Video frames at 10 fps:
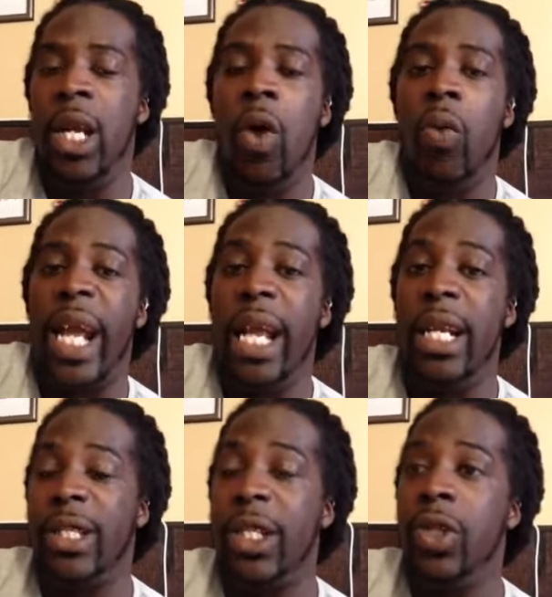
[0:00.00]
what I
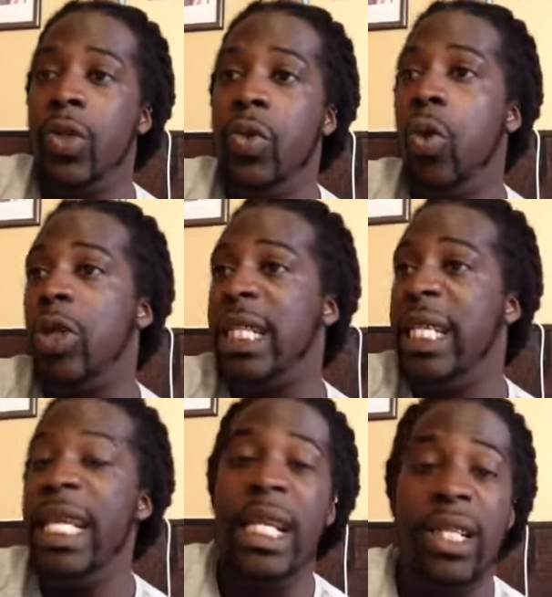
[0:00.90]
listened to or
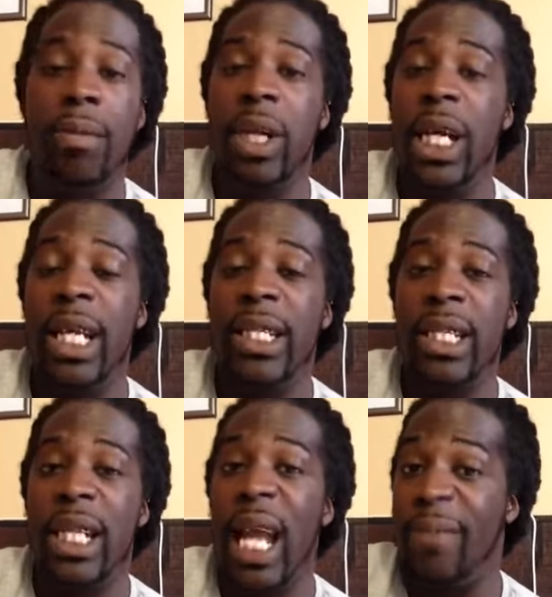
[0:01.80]
seen in somebody else's
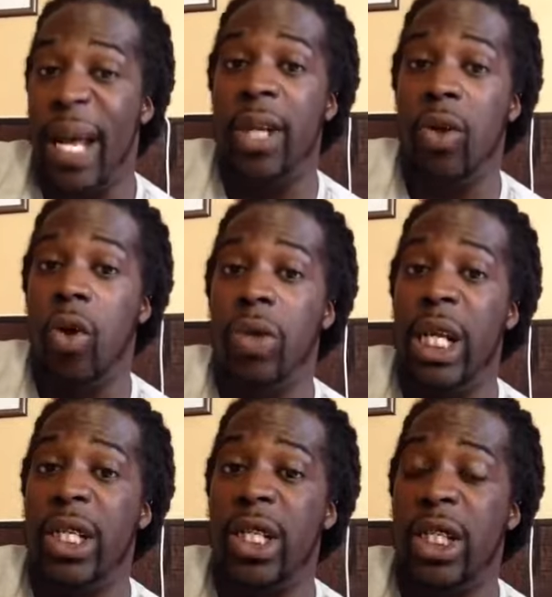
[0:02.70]
life and or
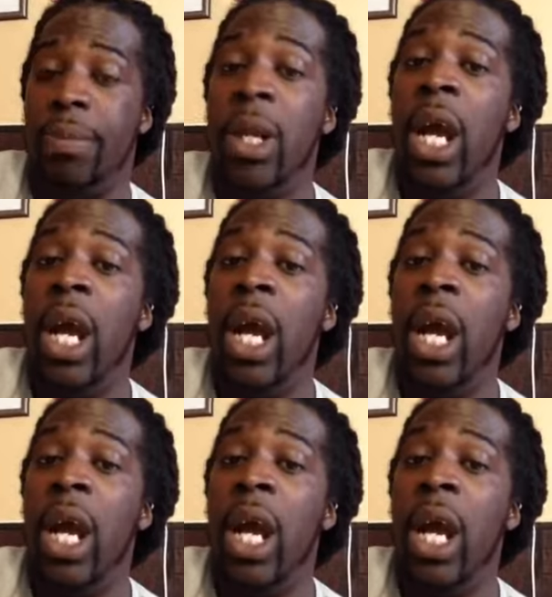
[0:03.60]
relationship,